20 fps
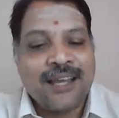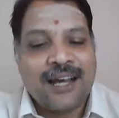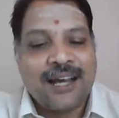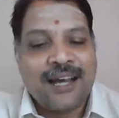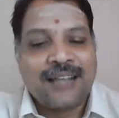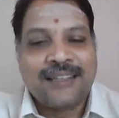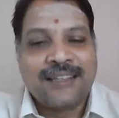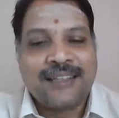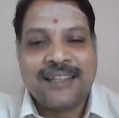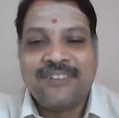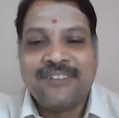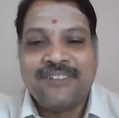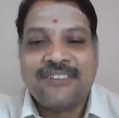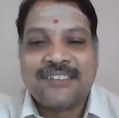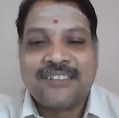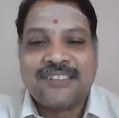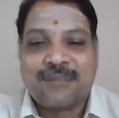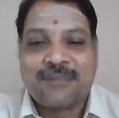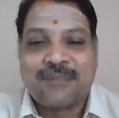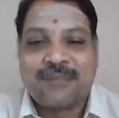and then we
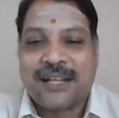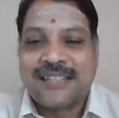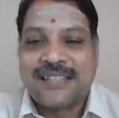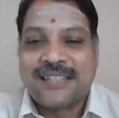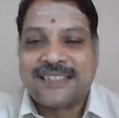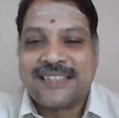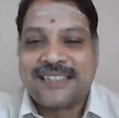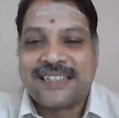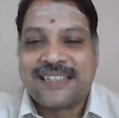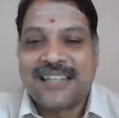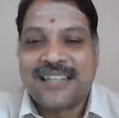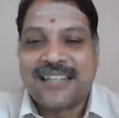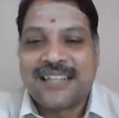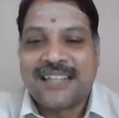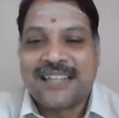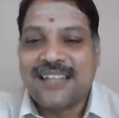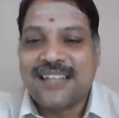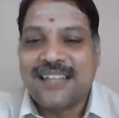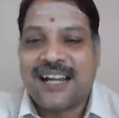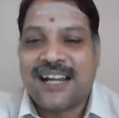will summarize the
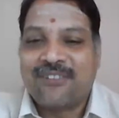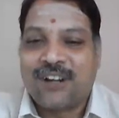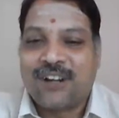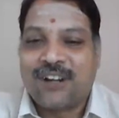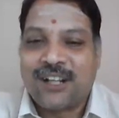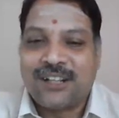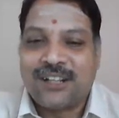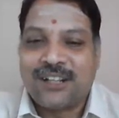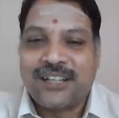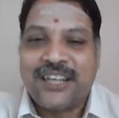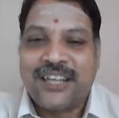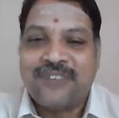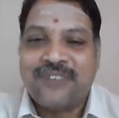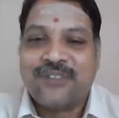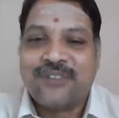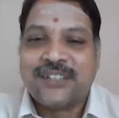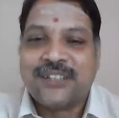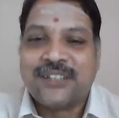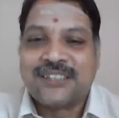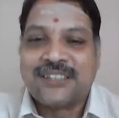class and what are the
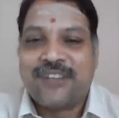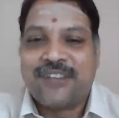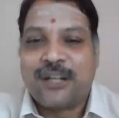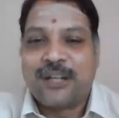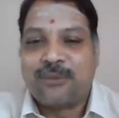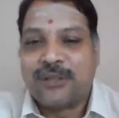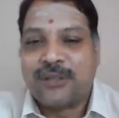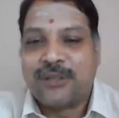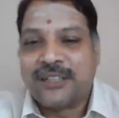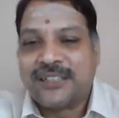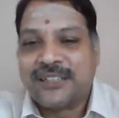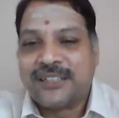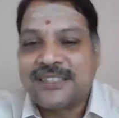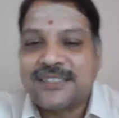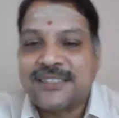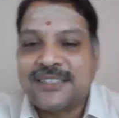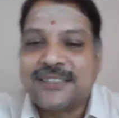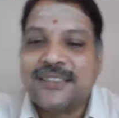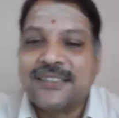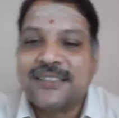keywords available in
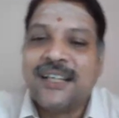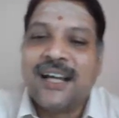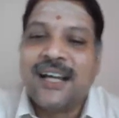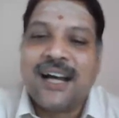this